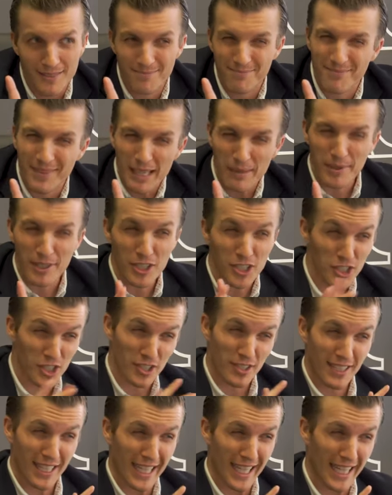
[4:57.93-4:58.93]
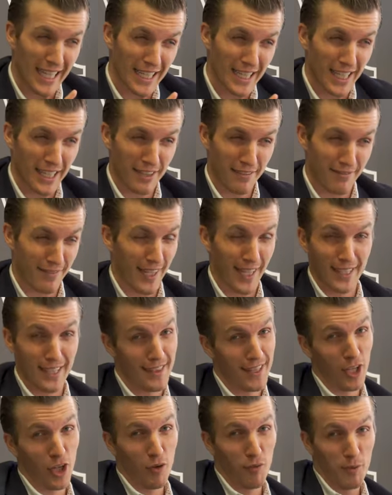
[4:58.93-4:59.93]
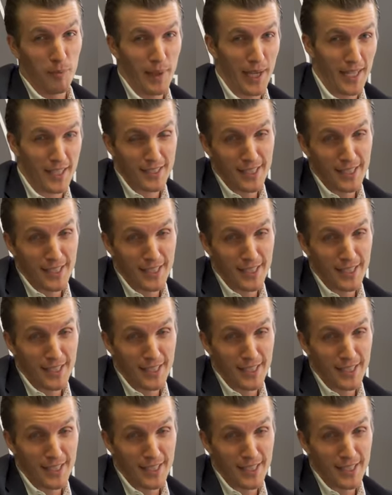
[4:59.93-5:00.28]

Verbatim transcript: maybe you shouldn't highlight the fact that they overpaid